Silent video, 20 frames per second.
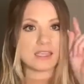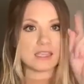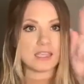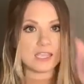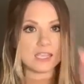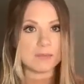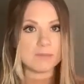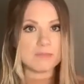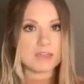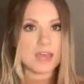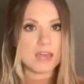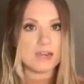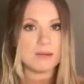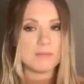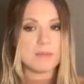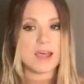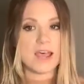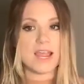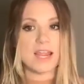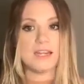Keep
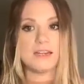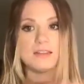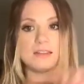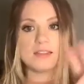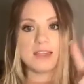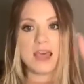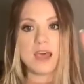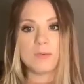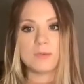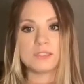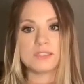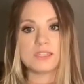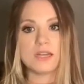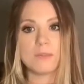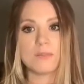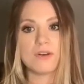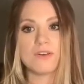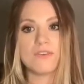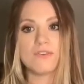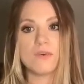that in mind. That was
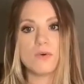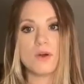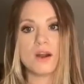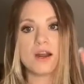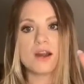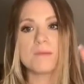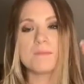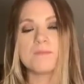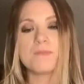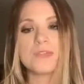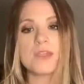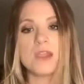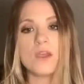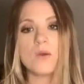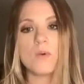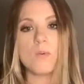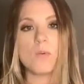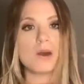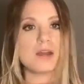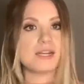number 4.
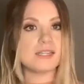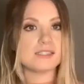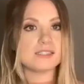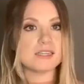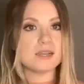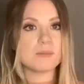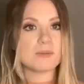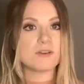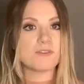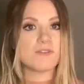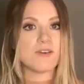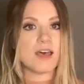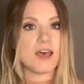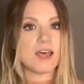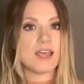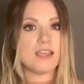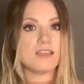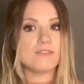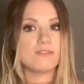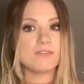What is number
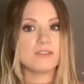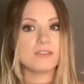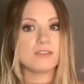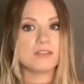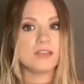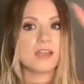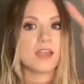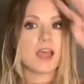5?